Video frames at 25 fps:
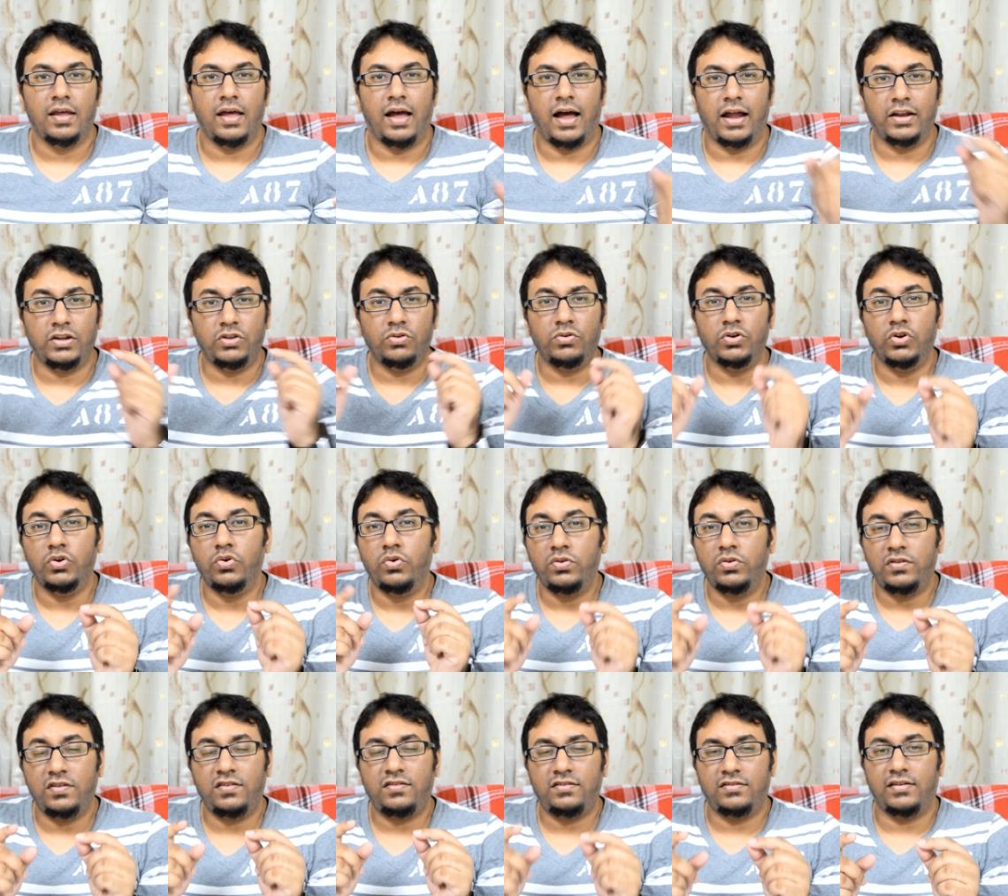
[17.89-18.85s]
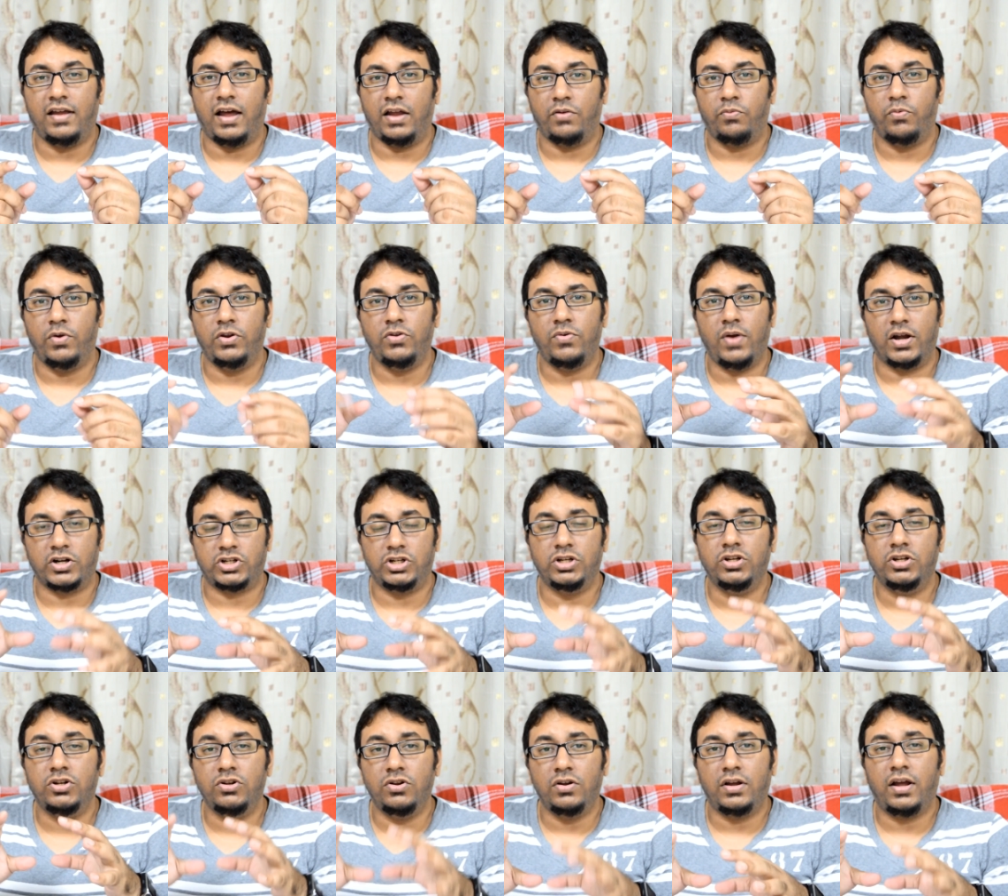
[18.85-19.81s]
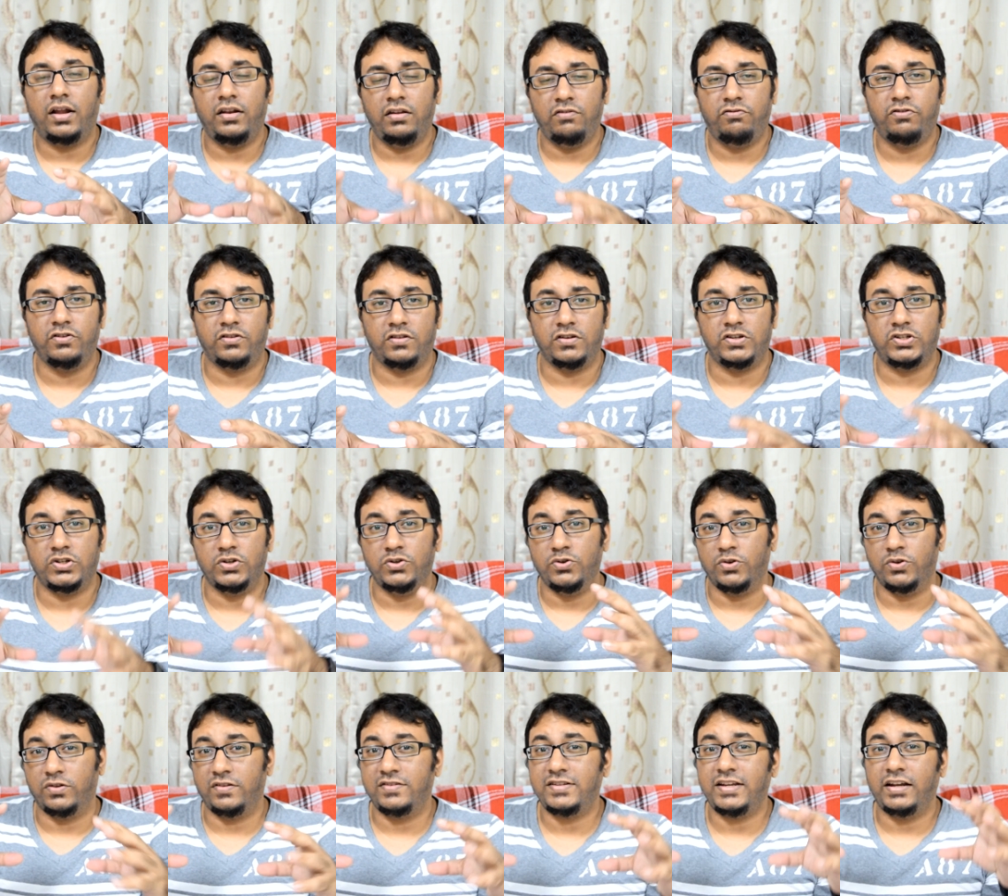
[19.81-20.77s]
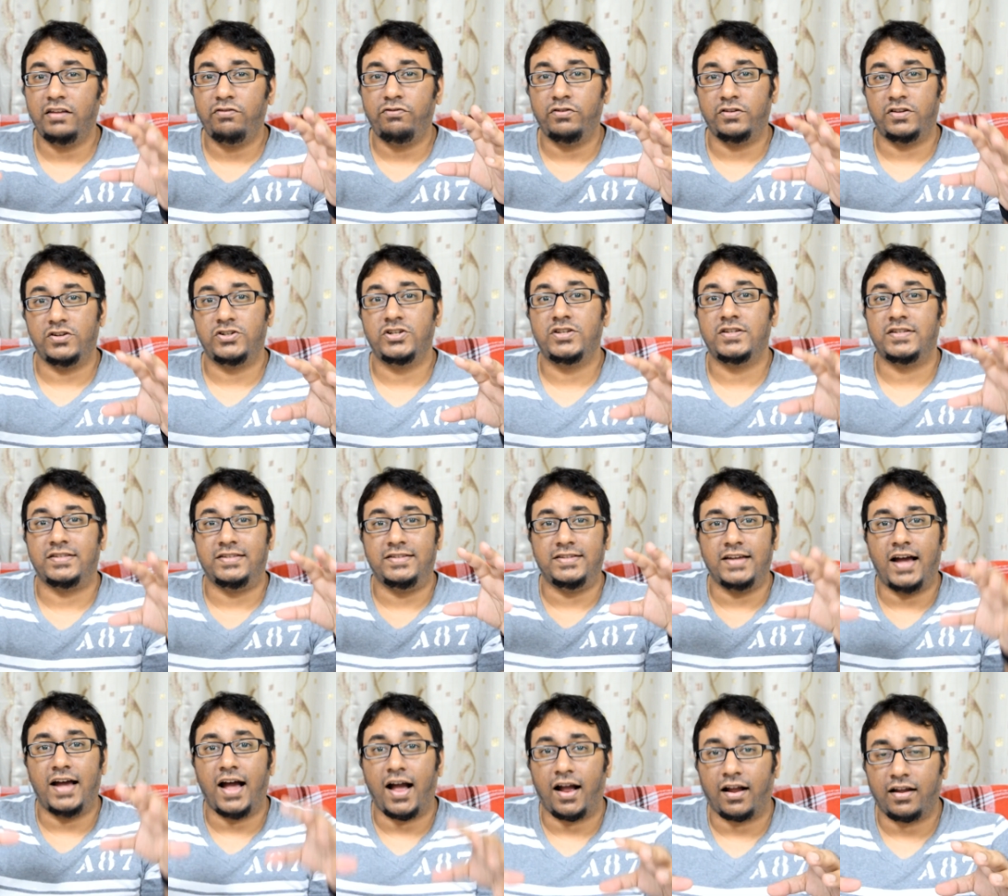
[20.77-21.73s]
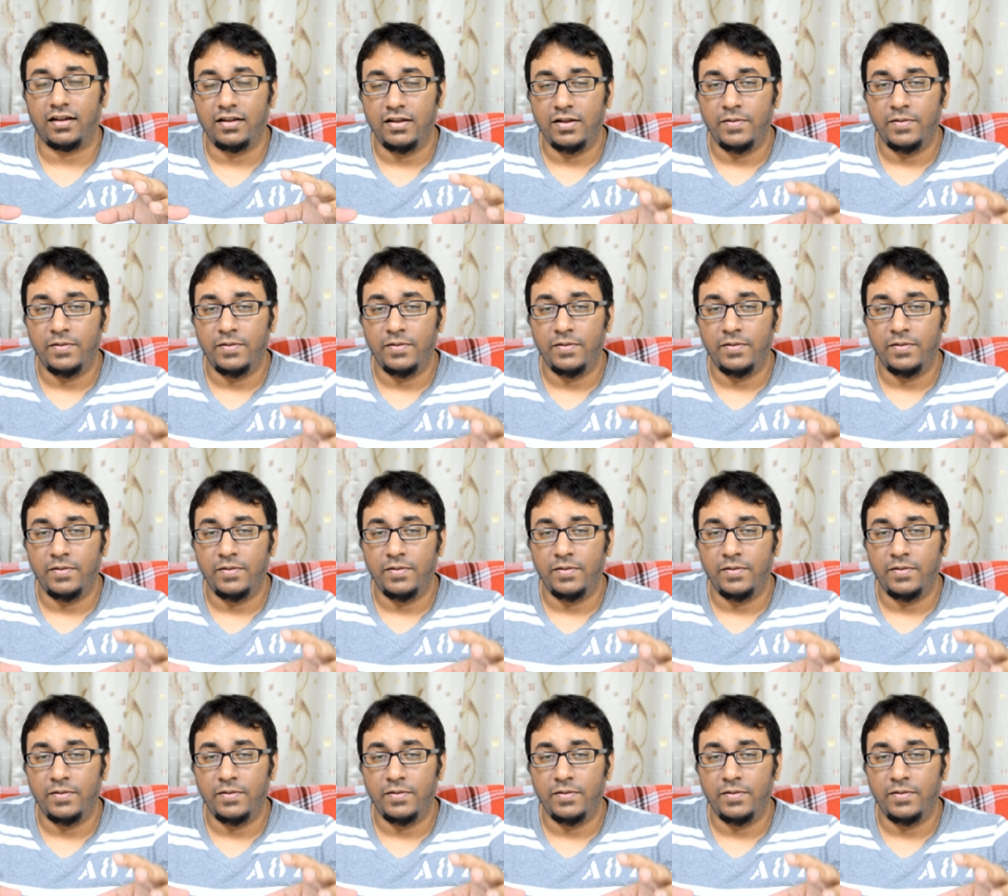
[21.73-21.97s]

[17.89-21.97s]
And you'll notice that when you actually look at the footage, you'll notice that the footage is dark.